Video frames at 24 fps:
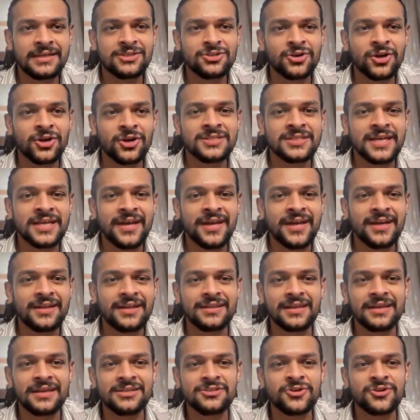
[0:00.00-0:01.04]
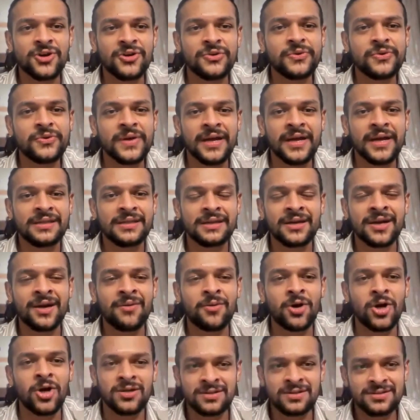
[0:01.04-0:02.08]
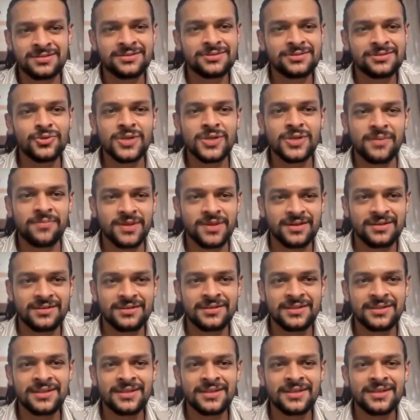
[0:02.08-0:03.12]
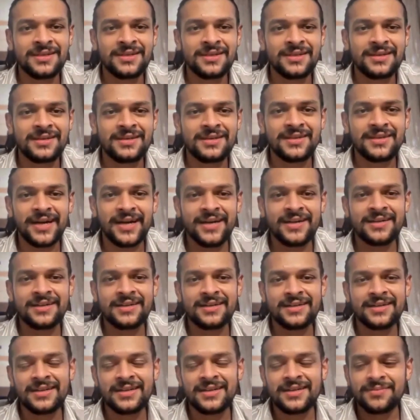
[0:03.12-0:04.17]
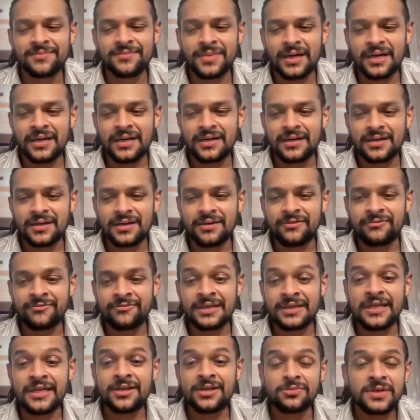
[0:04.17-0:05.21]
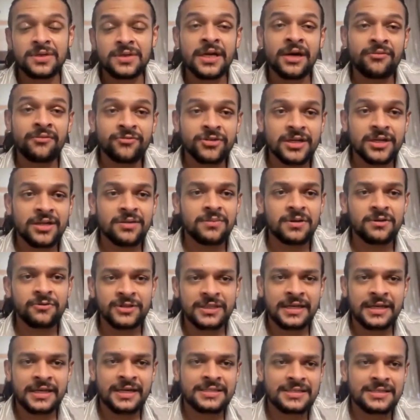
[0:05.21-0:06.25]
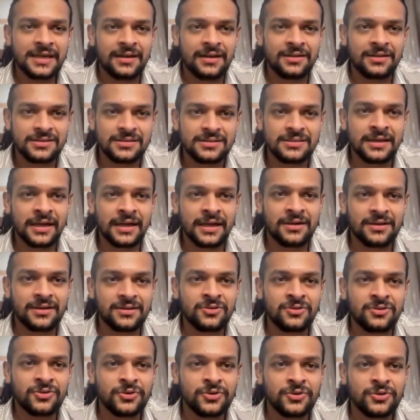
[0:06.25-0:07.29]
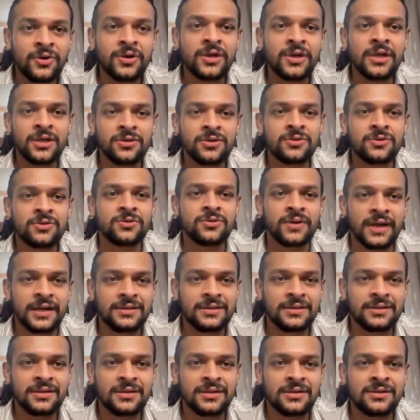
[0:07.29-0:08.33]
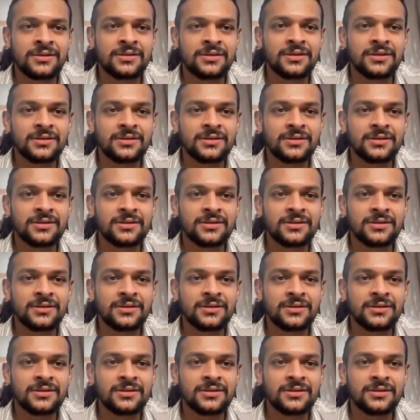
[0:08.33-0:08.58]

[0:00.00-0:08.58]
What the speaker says: He's not saying anything, he's not doing anything. Come on, do something, right? But we need to be comfortable with that silence, that you don't need to do anything.